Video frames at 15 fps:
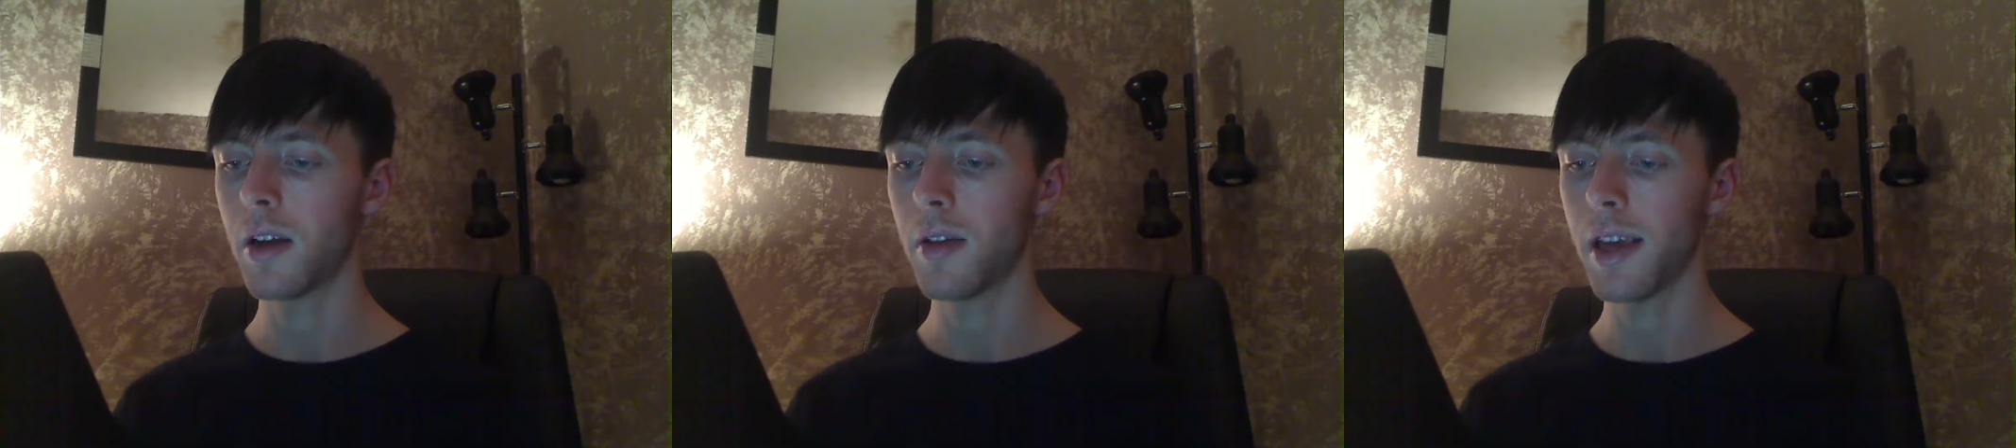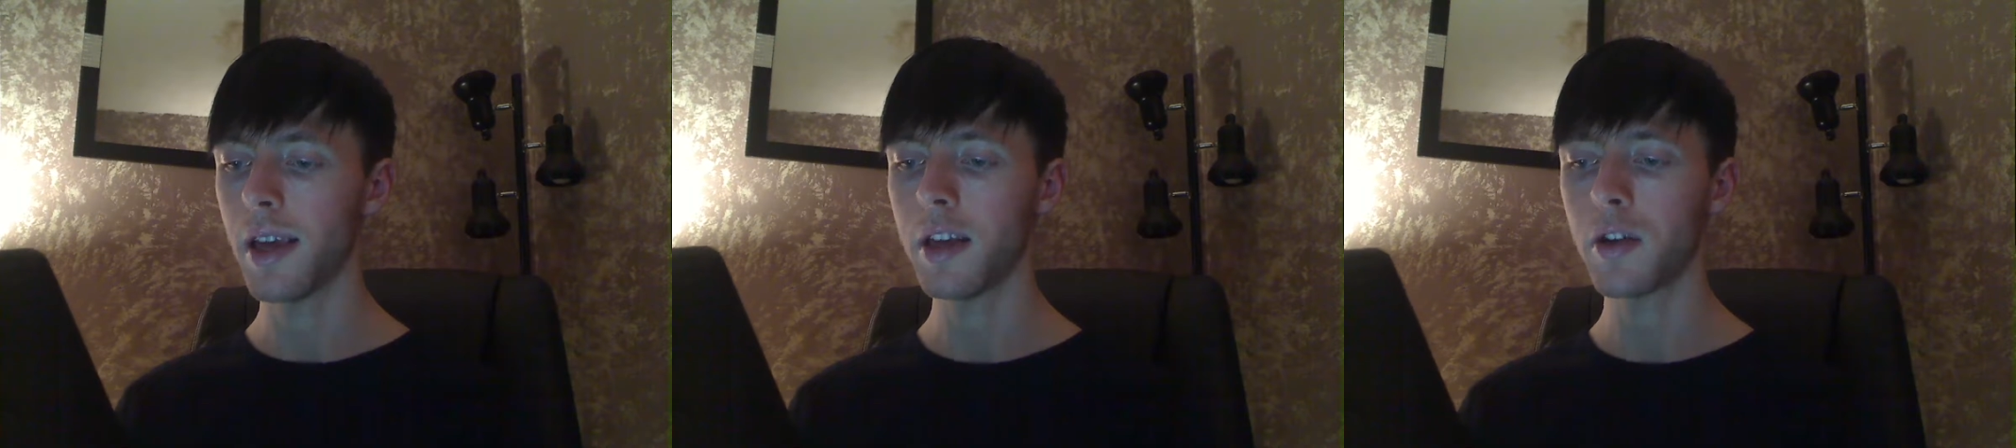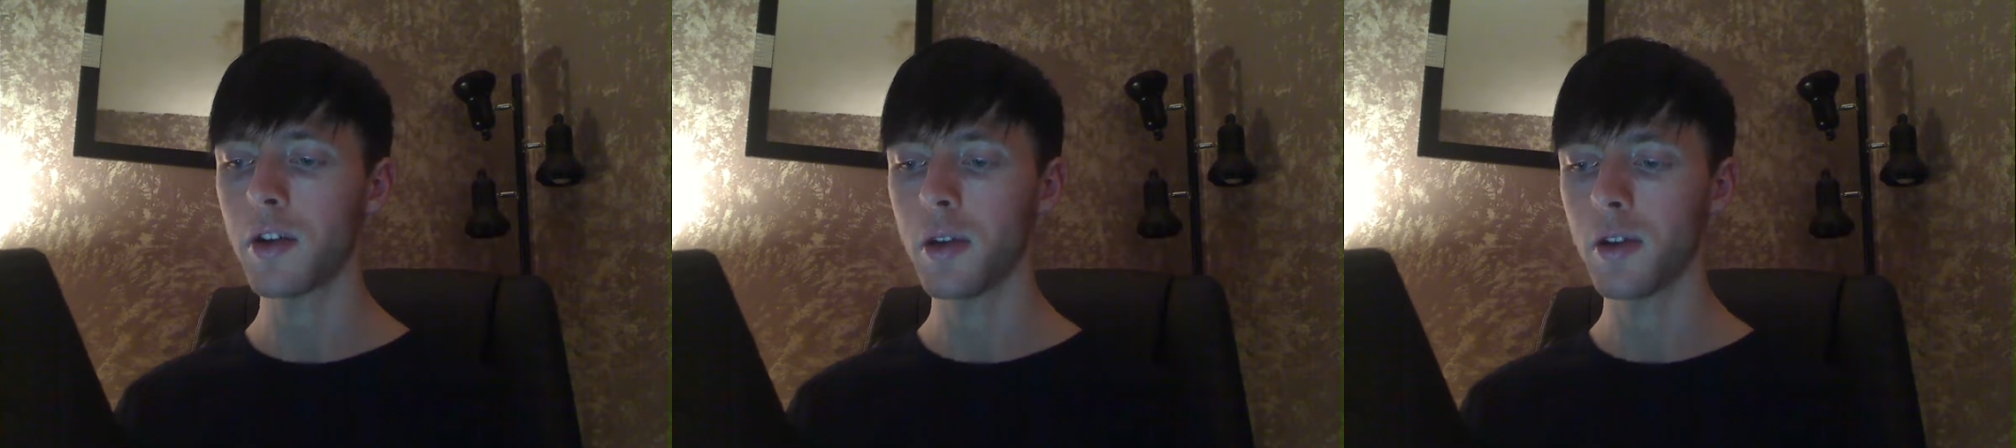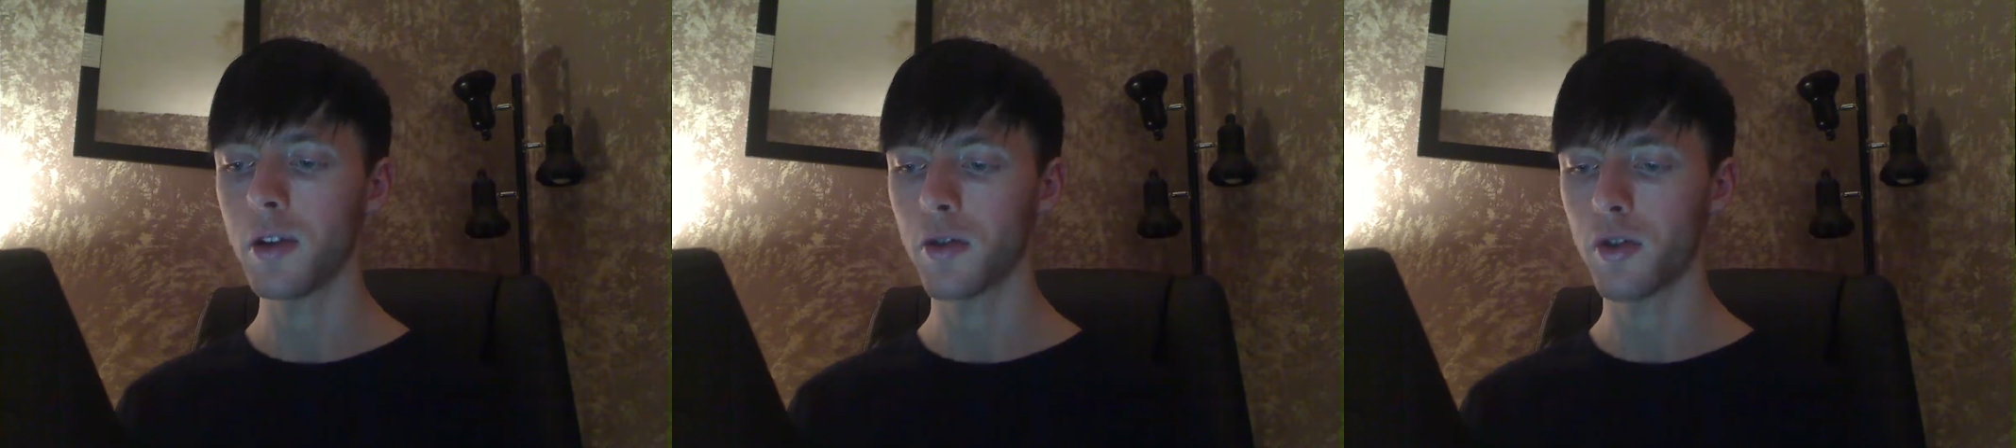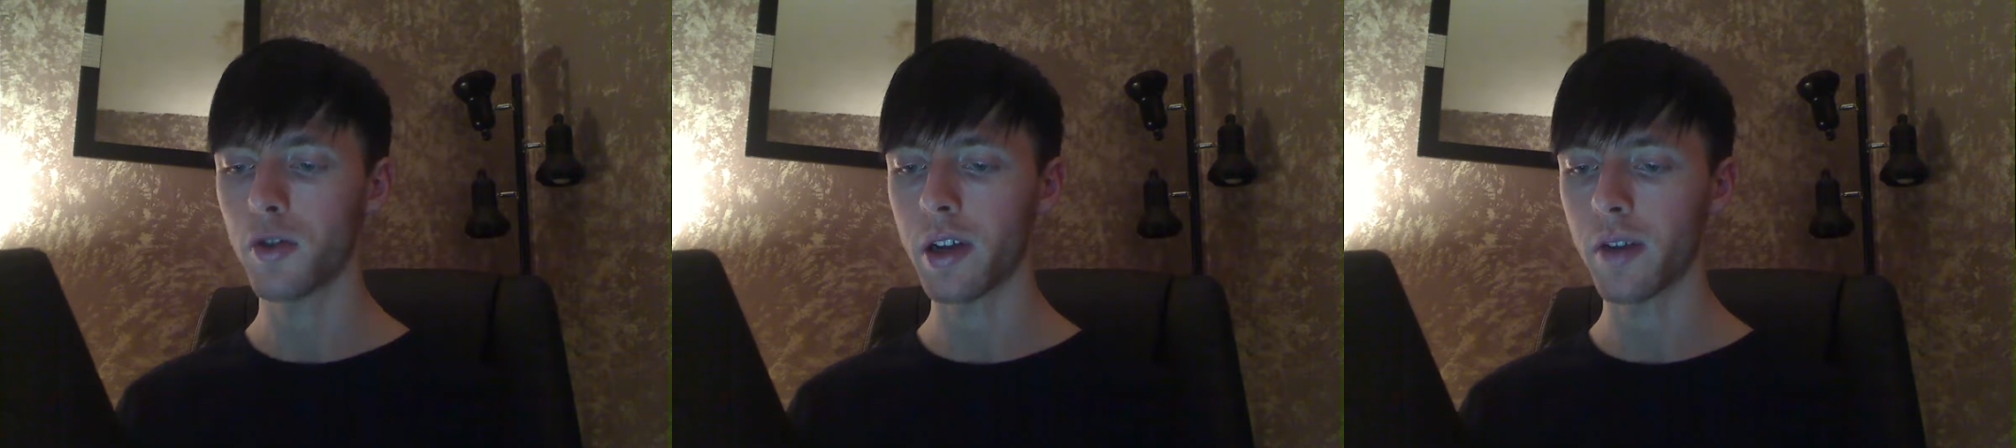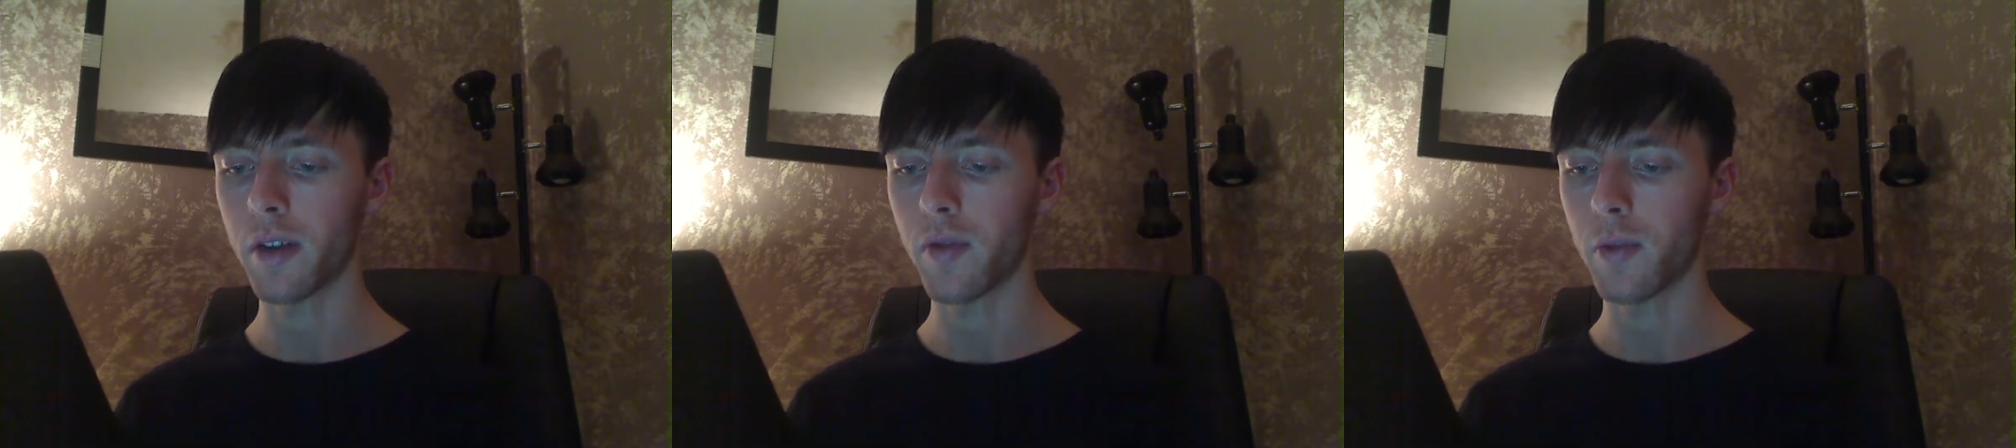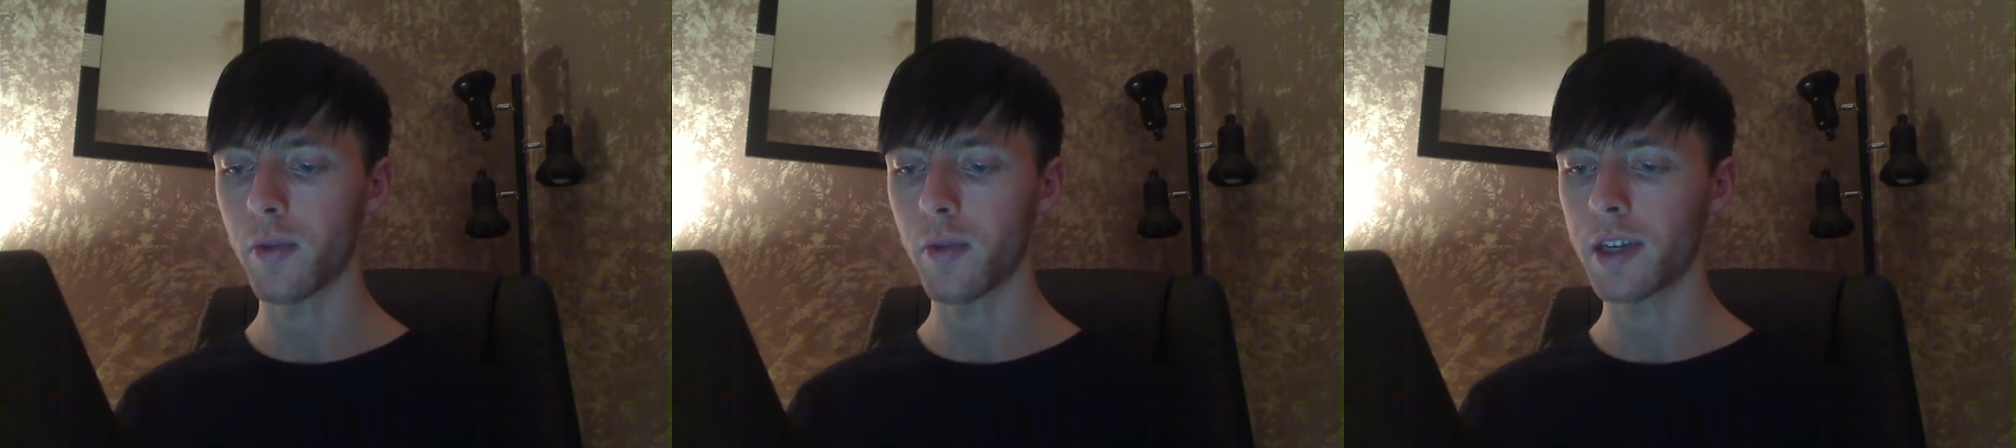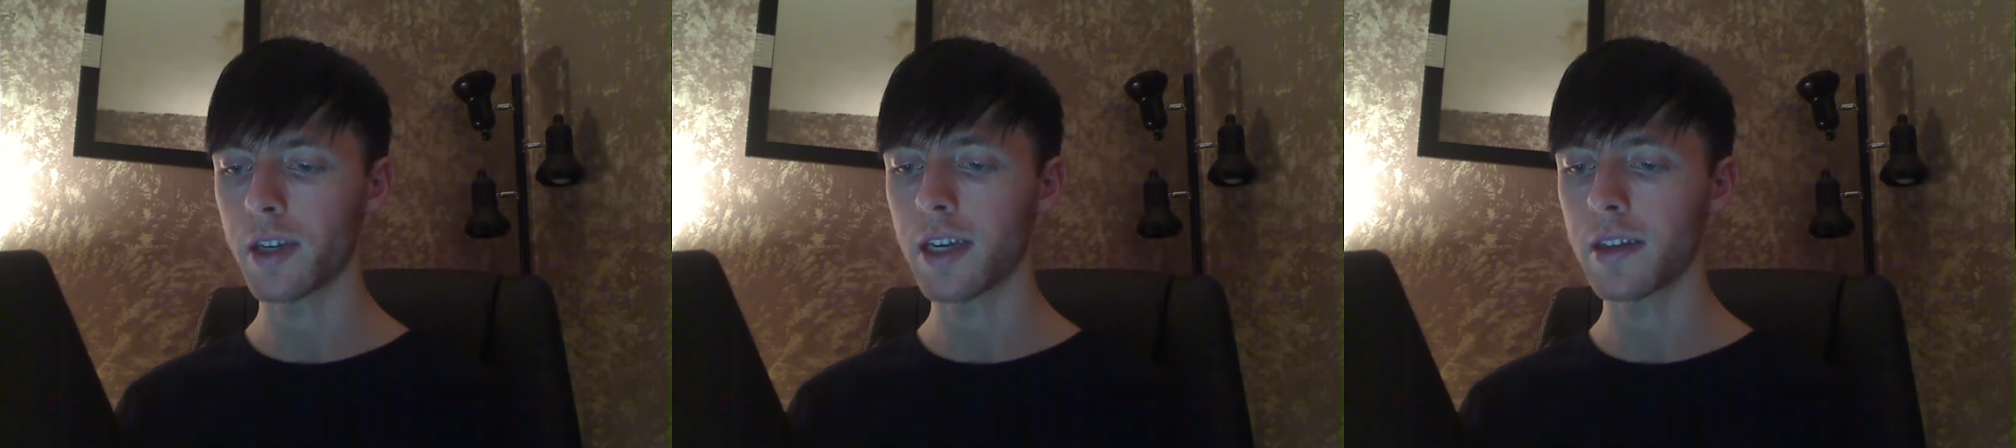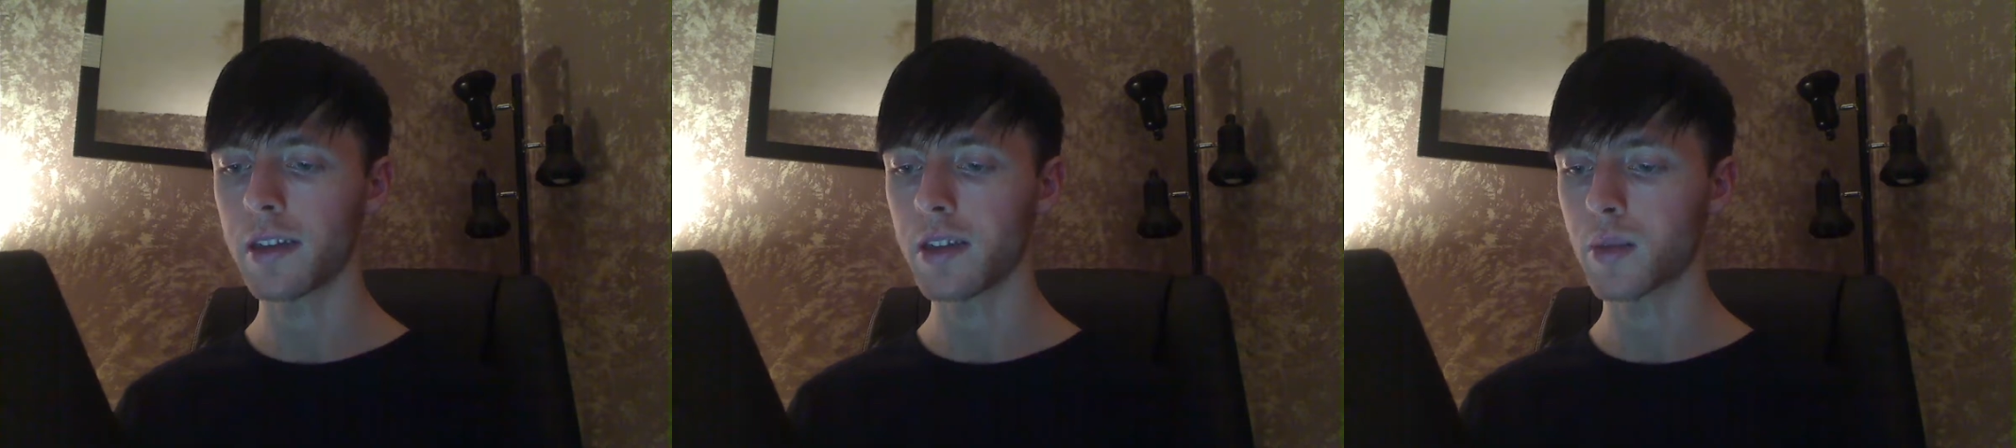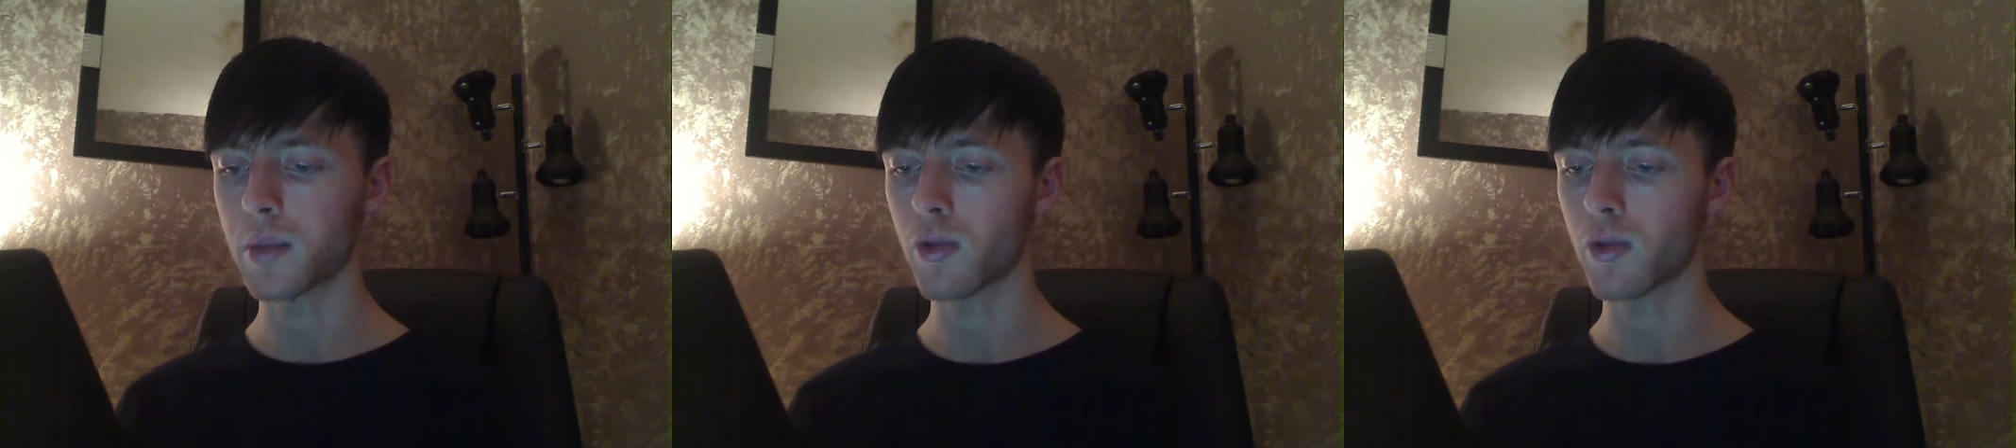Thank your inner critic for bringing this